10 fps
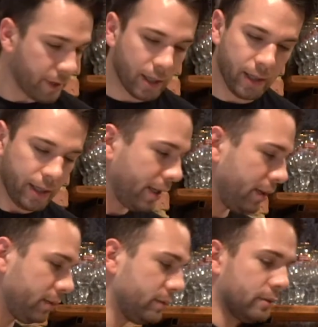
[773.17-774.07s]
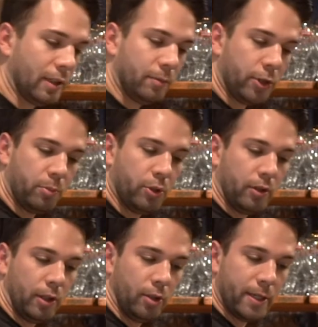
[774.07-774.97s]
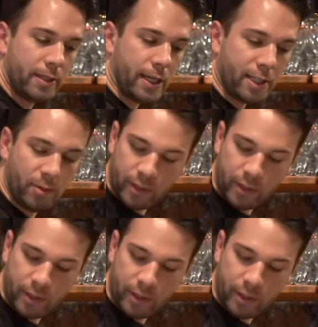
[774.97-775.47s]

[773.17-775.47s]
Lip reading: And I think I'm gonna put a little bit of sesame